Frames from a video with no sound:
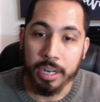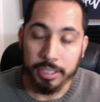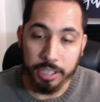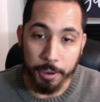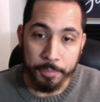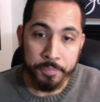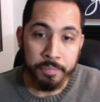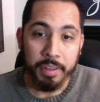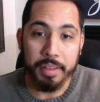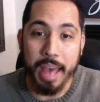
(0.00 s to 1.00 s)
So
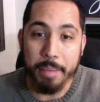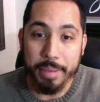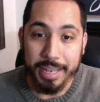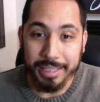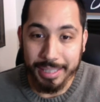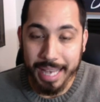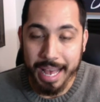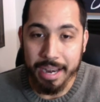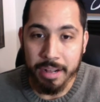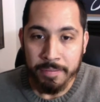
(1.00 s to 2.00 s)
that being
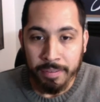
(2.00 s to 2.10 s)
said,